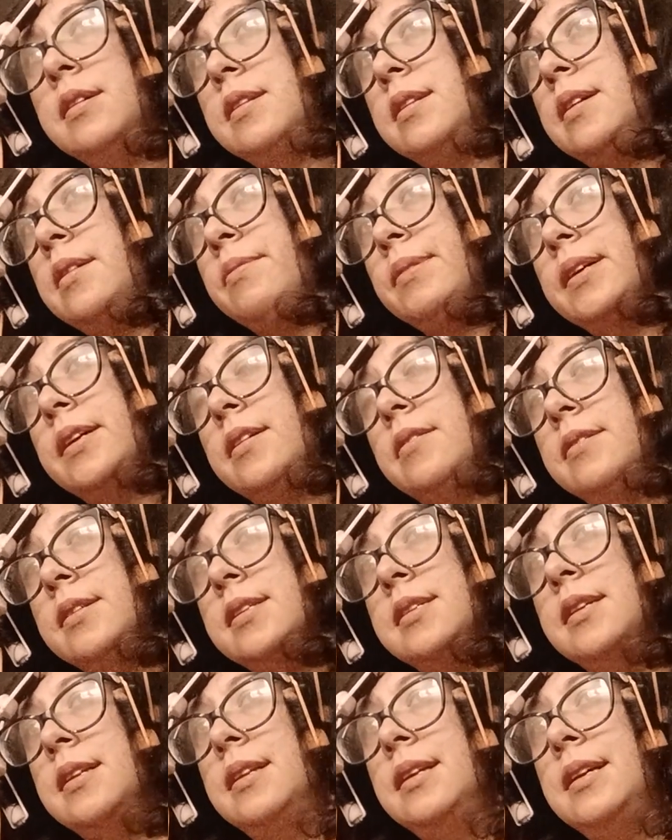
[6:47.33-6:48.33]
there we go.
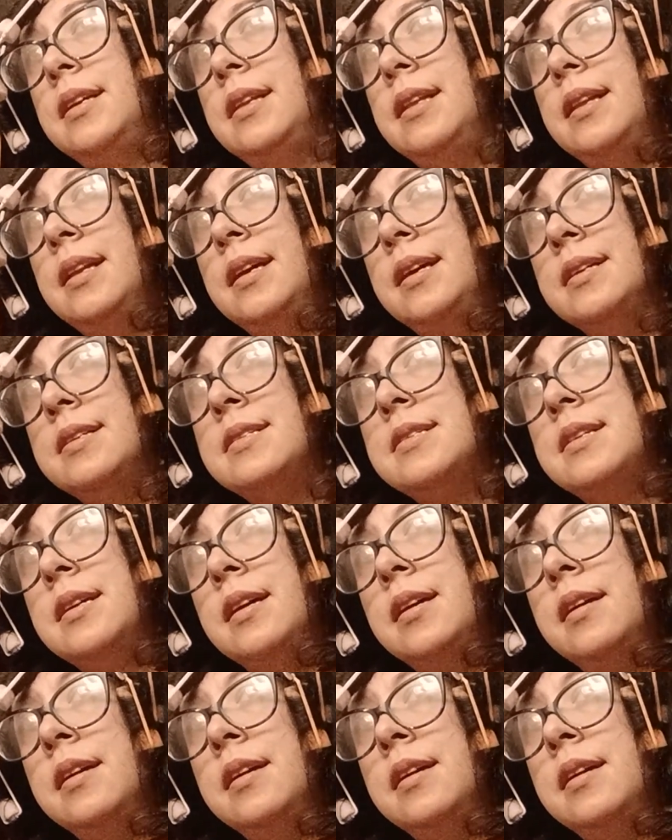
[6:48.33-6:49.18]
It's a little less